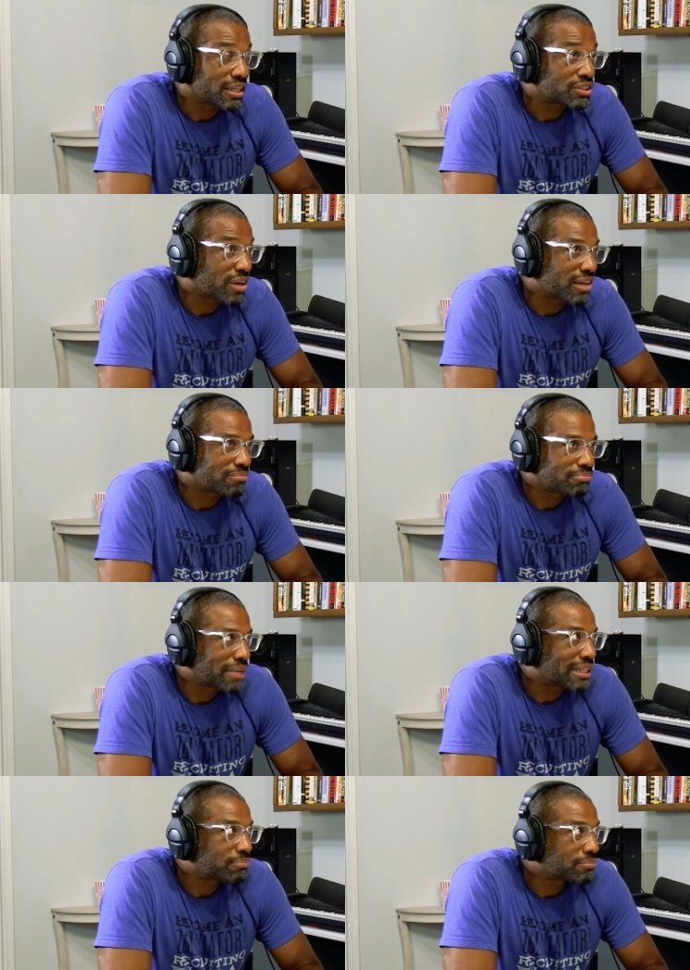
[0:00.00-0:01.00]
and try and
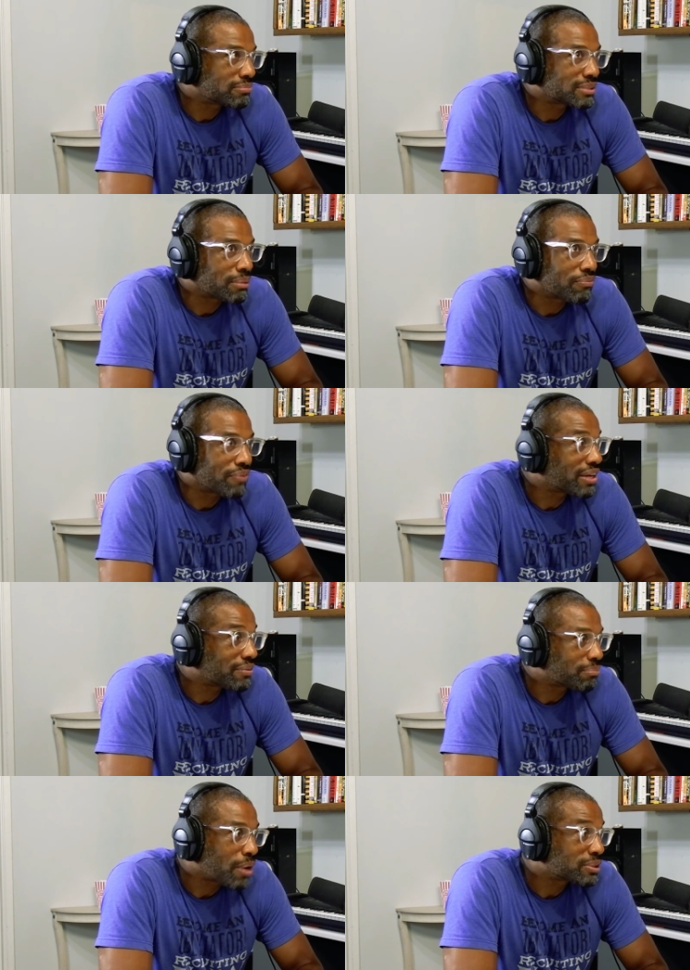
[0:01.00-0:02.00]
make some fun
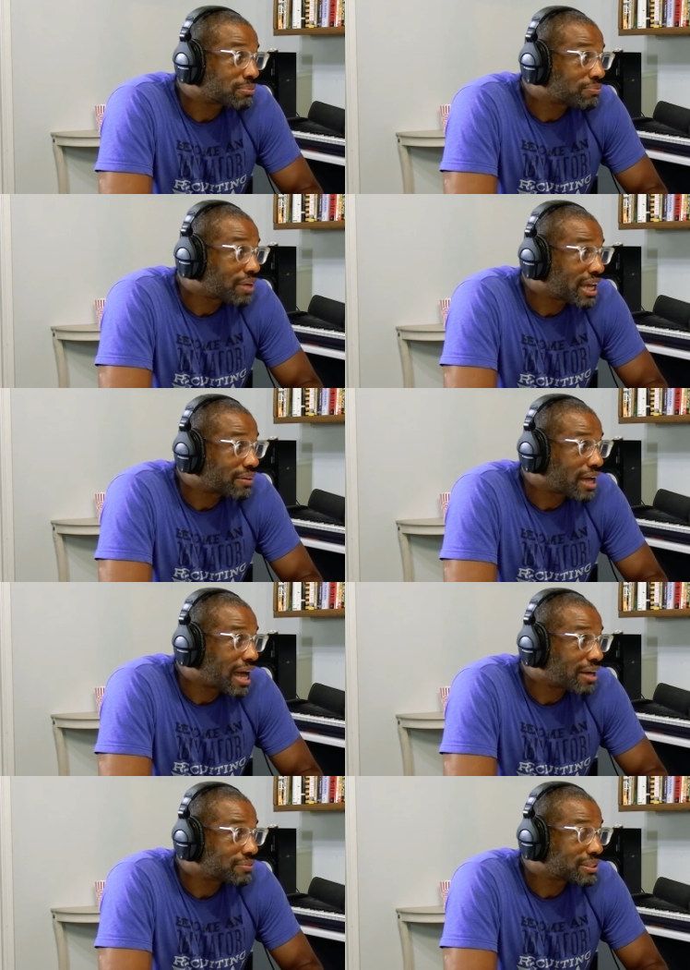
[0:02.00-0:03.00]
of poke some fun out,
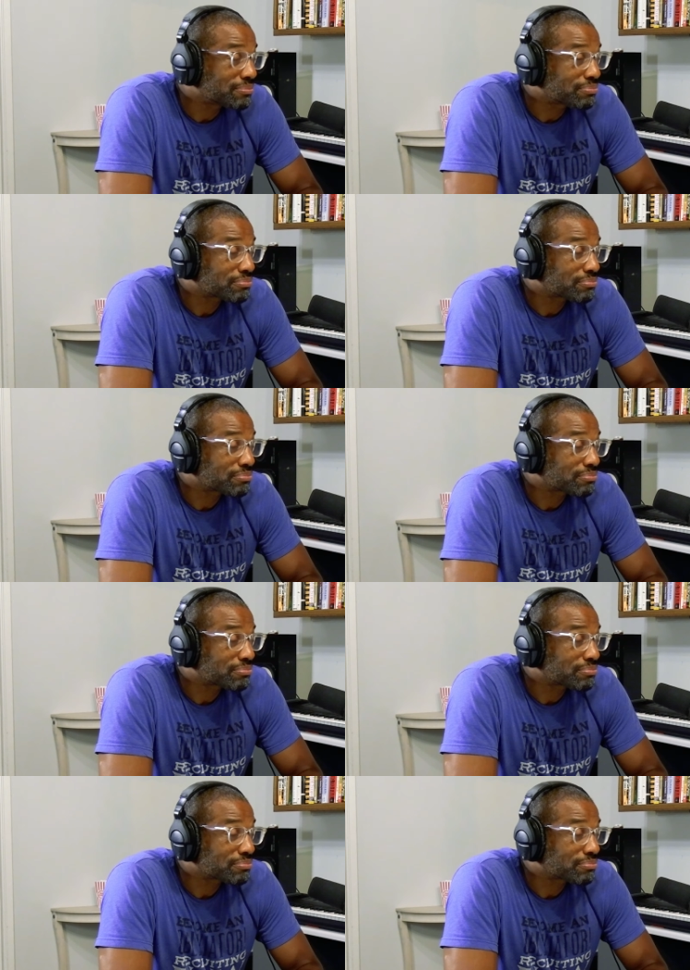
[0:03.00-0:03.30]
out of it.